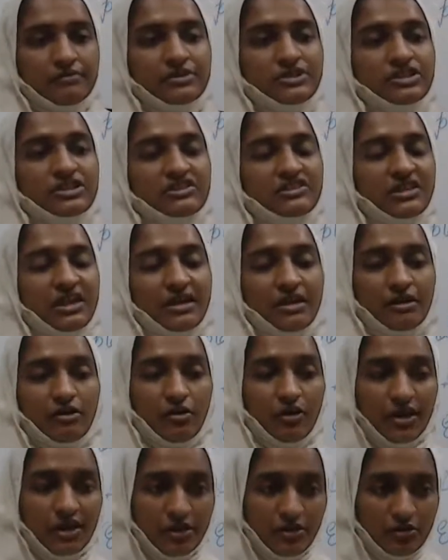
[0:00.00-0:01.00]
which is
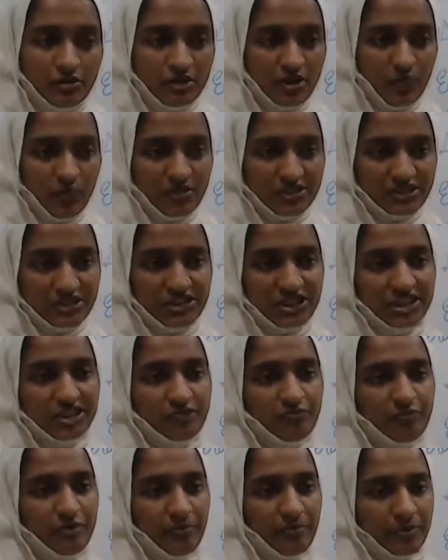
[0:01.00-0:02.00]
undergoing into the
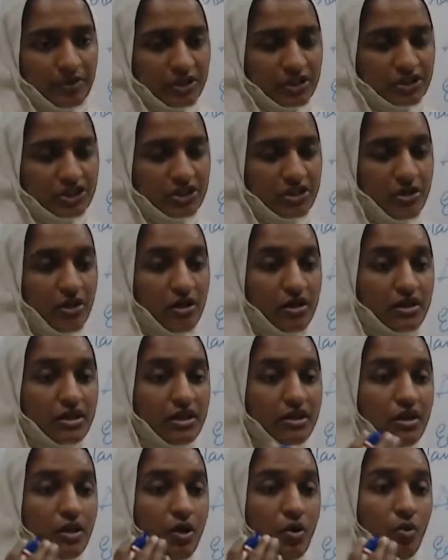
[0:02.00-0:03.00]
vegetative propagation or
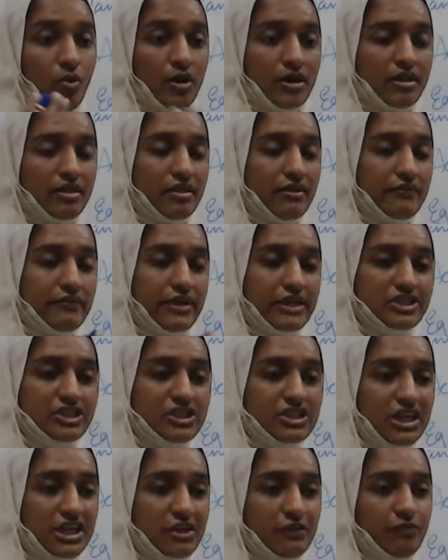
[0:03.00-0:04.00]
the what is the
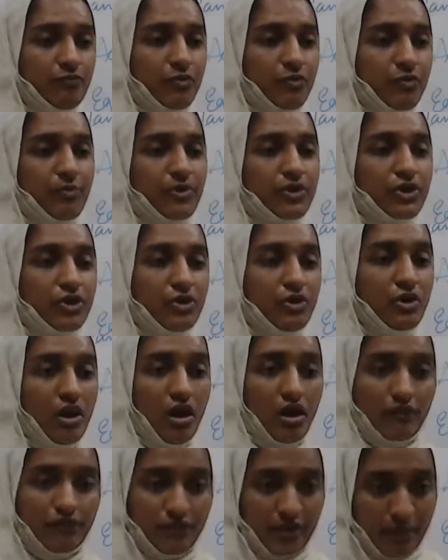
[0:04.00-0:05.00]
vegetative propagule
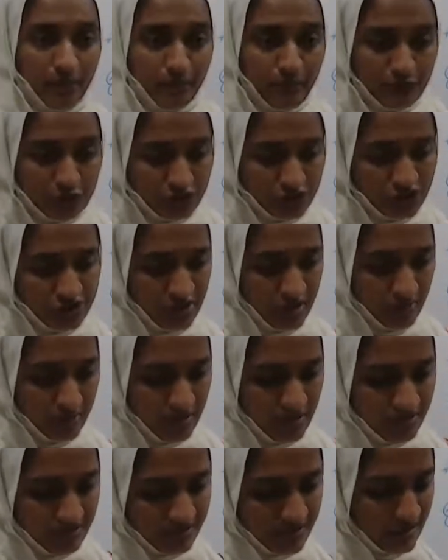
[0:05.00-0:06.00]
of apuntia? Means